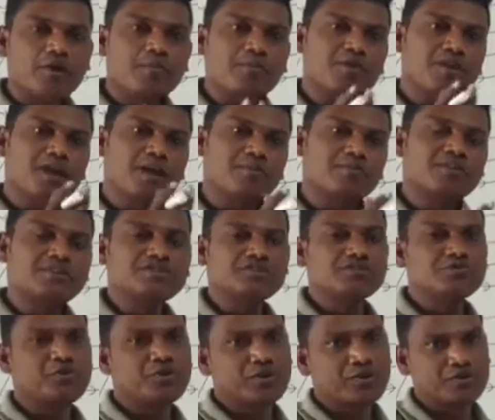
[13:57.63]

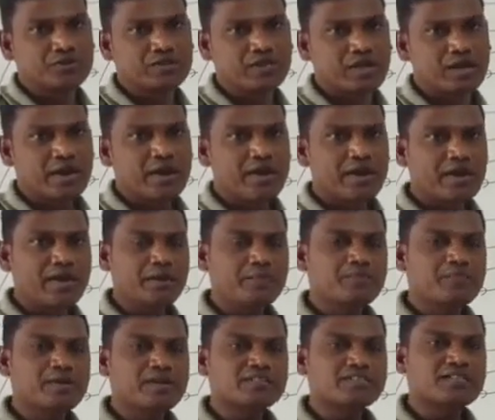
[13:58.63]
myopia means we know that
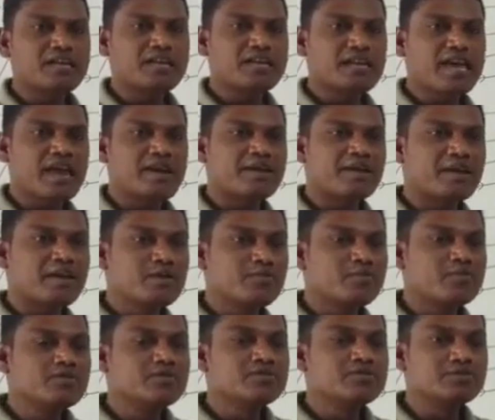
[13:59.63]
a person
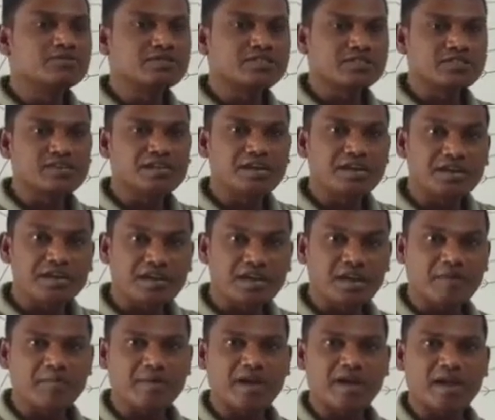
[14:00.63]
can able to
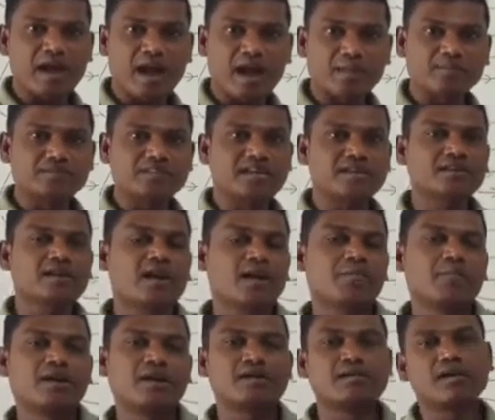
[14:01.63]
see nearby object